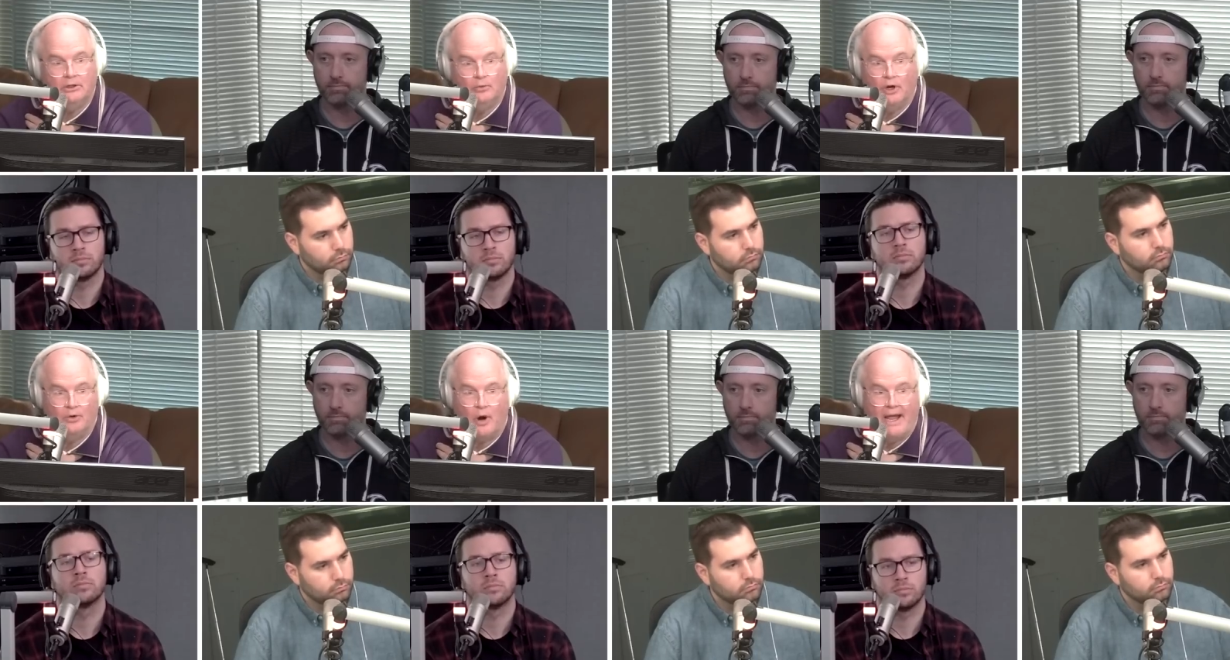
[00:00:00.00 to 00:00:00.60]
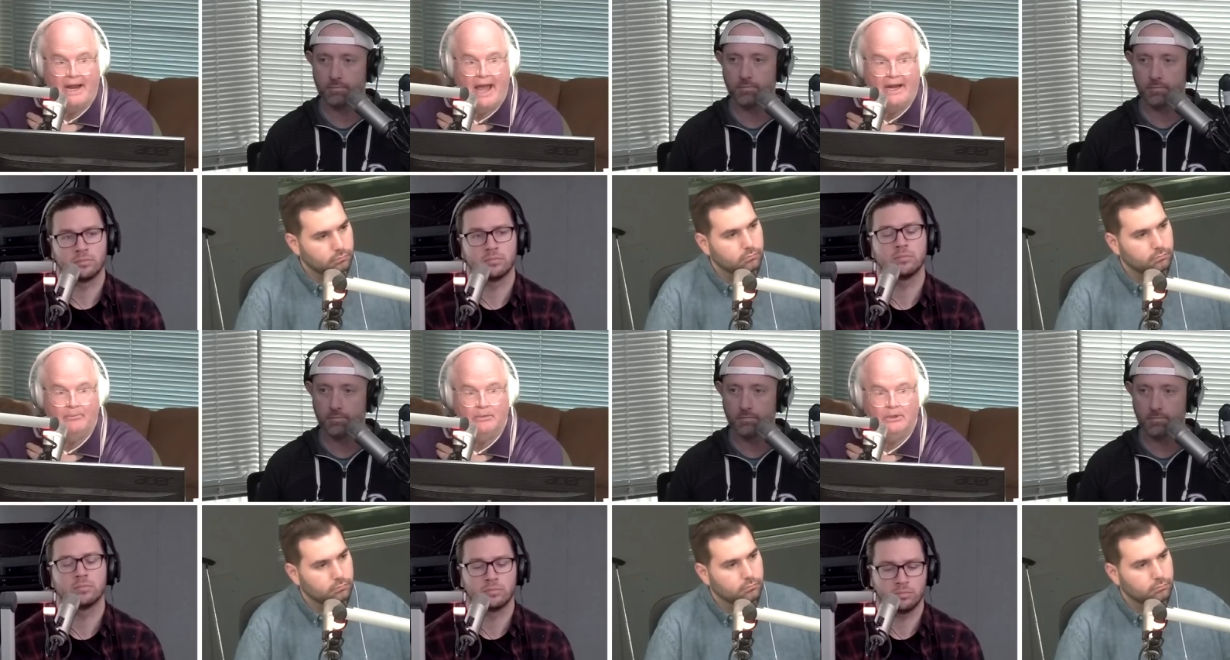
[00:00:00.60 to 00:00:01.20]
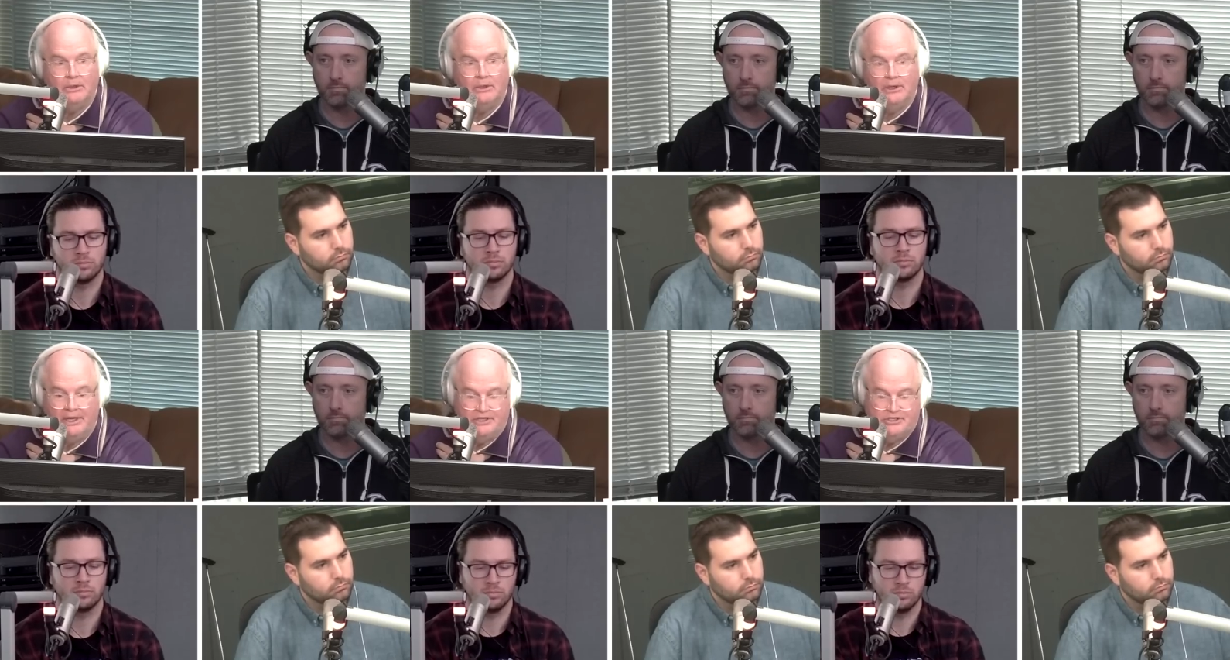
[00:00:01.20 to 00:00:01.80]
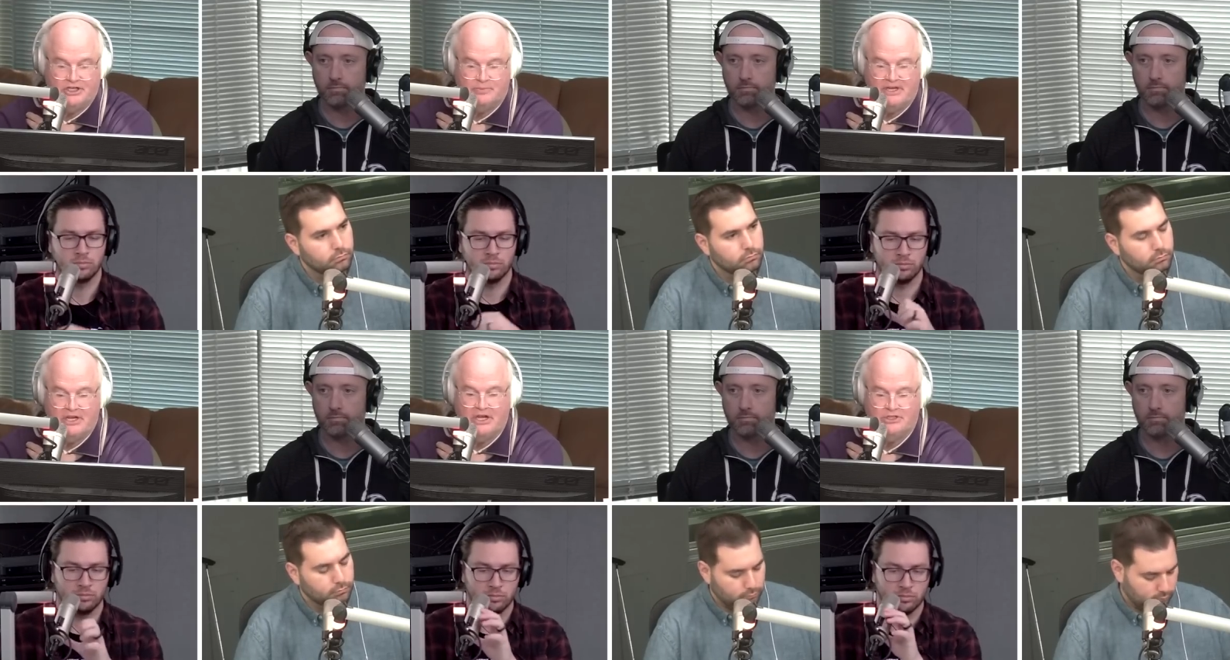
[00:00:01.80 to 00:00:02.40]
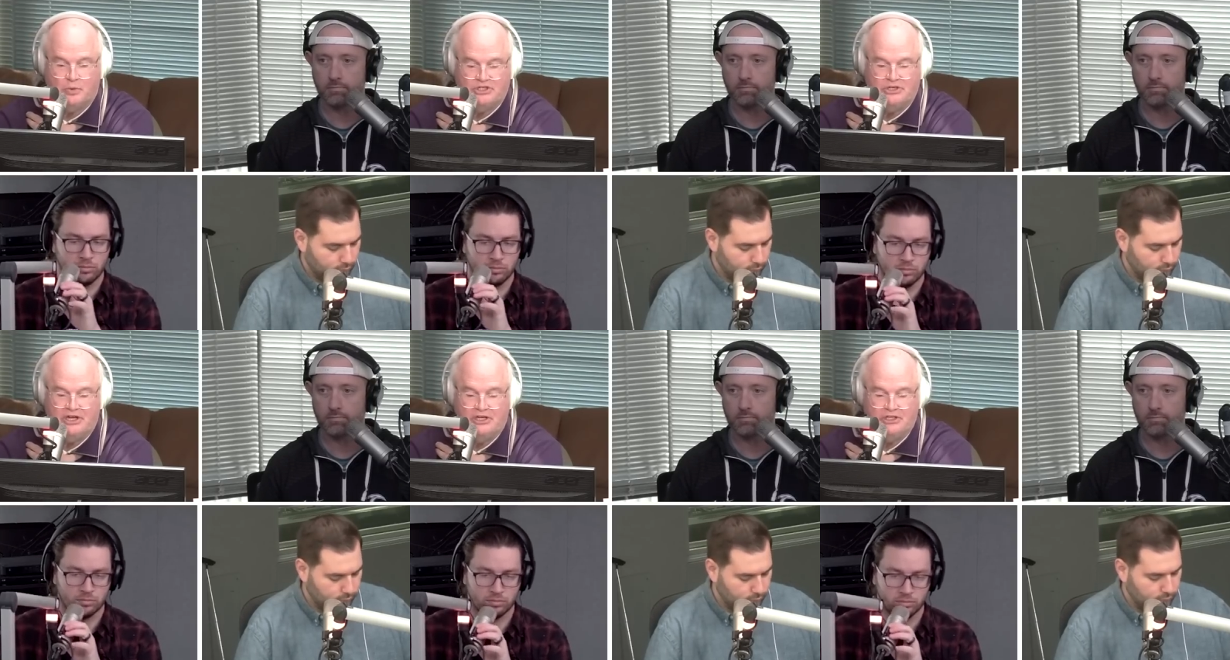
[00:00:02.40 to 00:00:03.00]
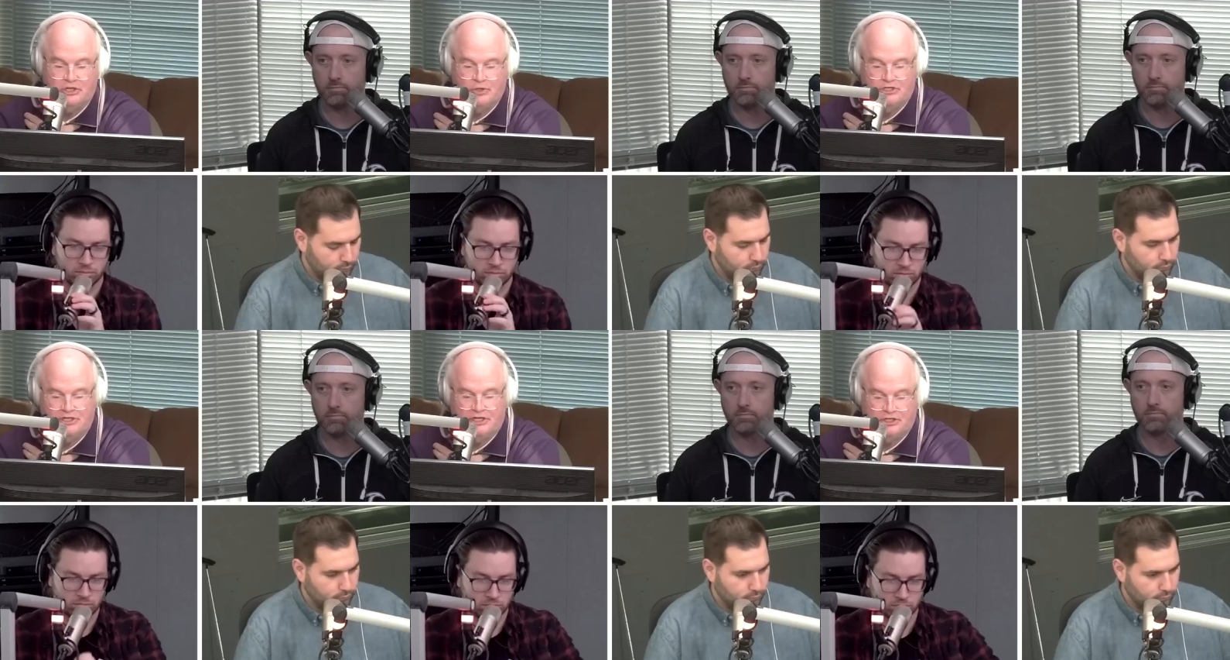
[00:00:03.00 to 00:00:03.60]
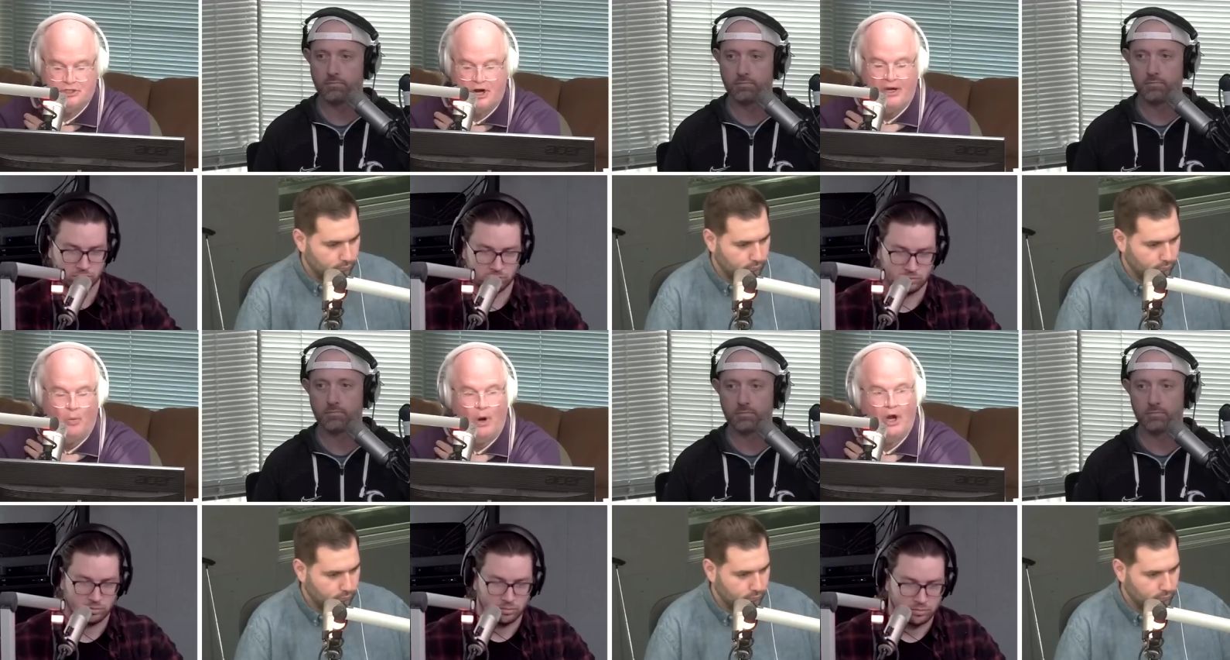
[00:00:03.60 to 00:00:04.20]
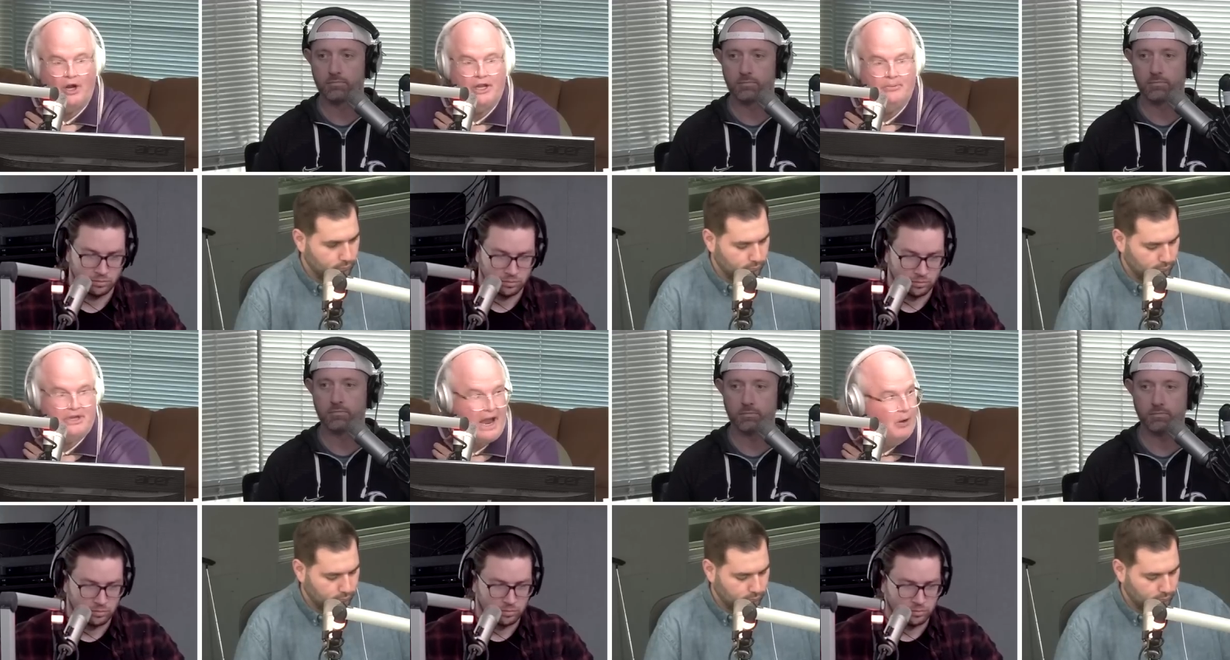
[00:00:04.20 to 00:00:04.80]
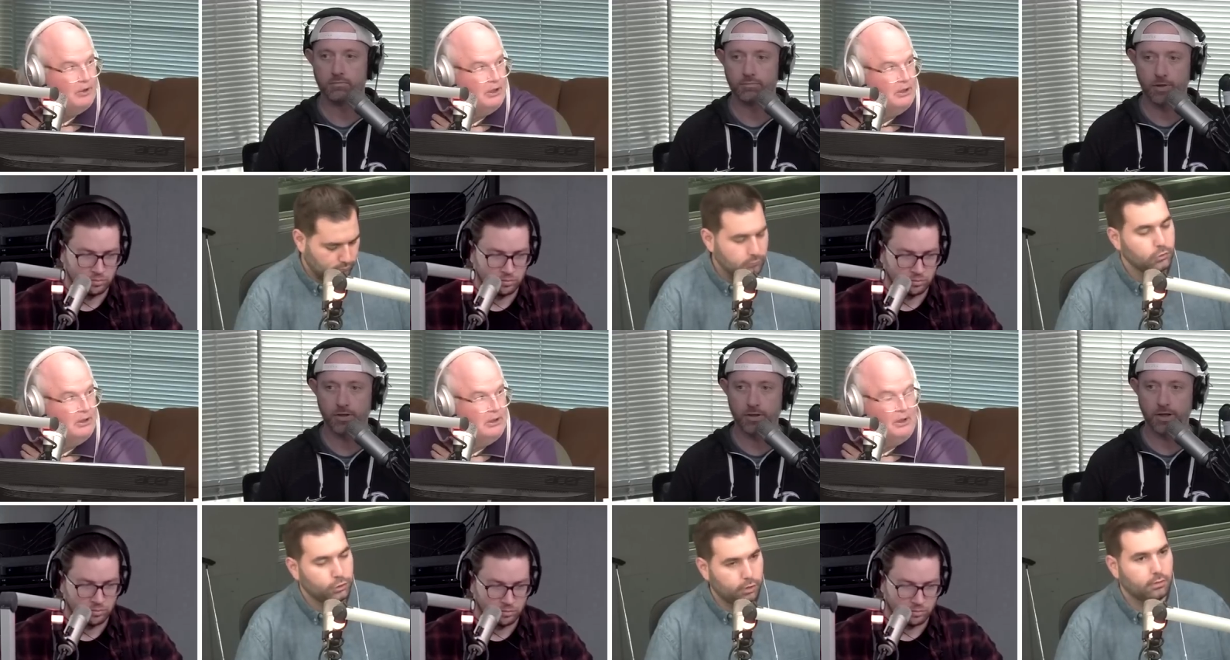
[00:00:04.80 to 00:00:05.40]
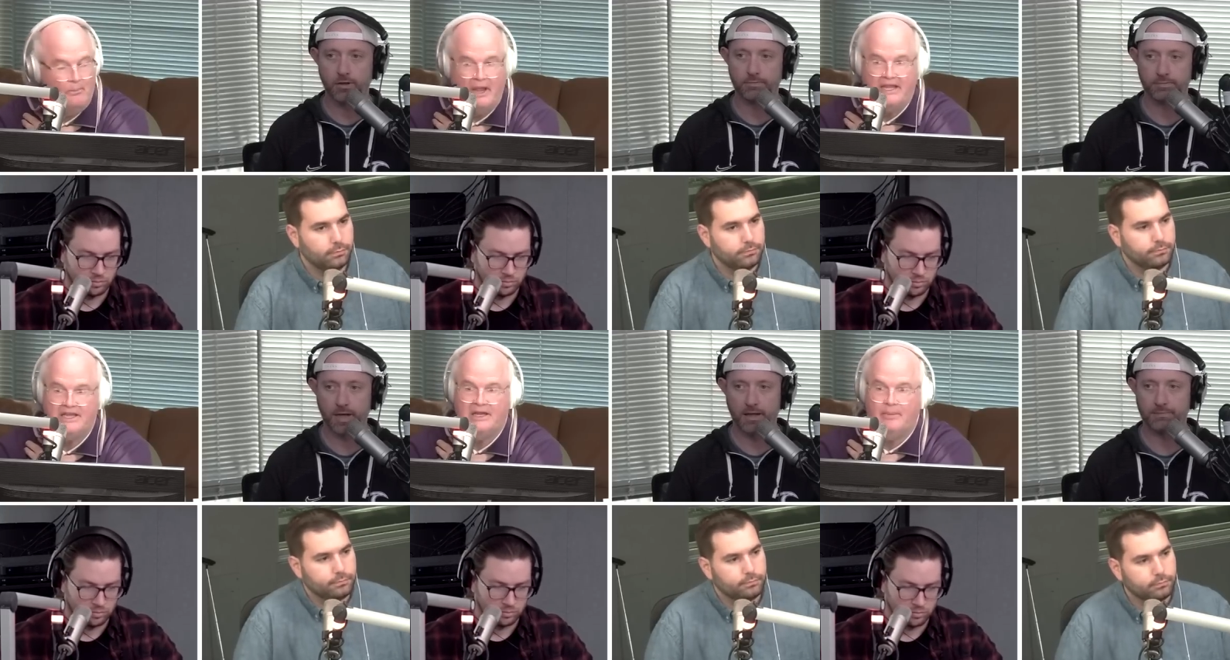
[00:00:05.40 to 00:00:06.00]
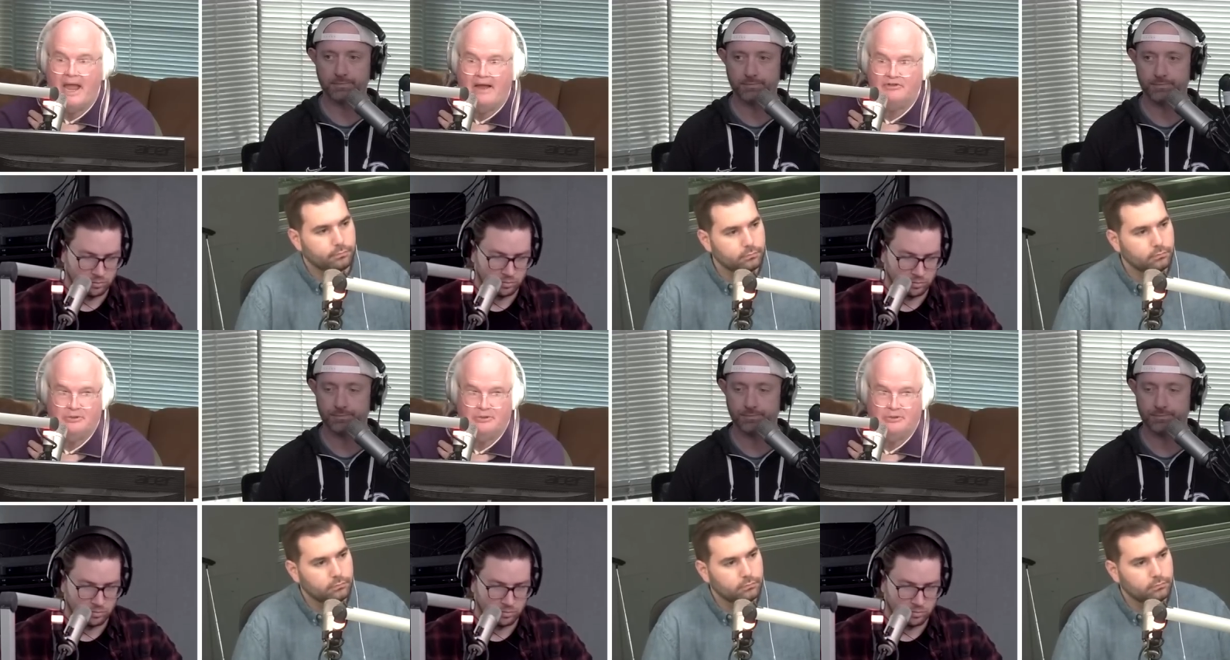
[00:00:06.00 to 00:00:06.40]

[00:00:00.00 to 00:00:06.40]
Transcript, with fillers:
Speaker 1: run right at him. He says because what you need to do is you need to try and wear him down. There sure. you go. Make yeah. him have to